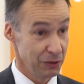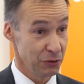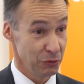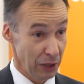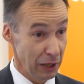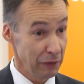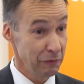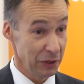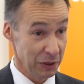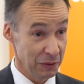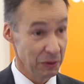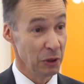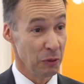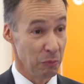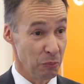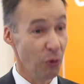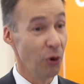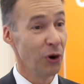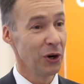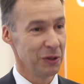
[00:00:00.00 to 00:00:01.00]
driving
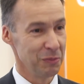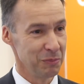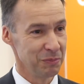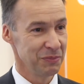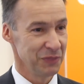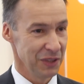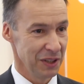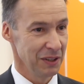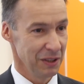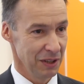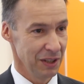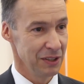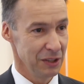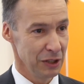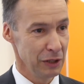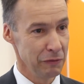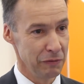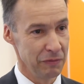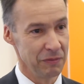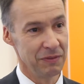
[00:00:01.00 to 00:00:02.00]
more and
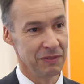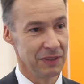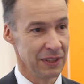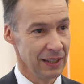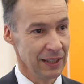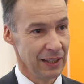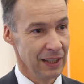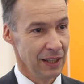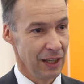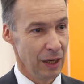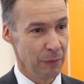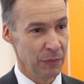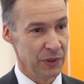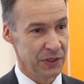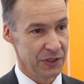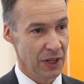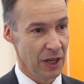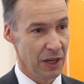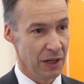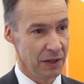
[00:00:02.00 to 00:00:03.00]
even, let me
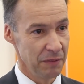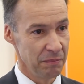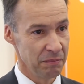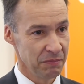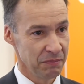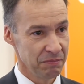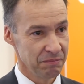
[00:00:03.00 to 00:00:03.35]
say,